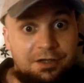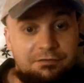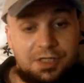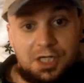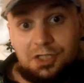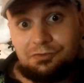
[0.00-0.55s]

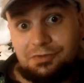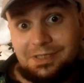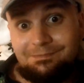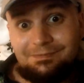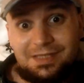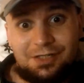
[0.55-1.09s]
the country
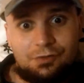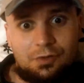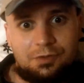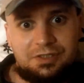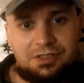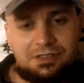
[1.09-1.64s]
that are all
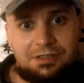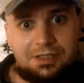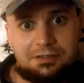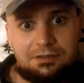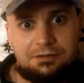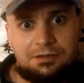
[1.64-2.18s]

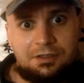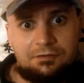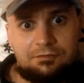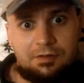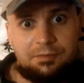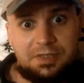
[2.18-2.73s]
disconnected
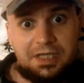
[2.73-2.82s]
from the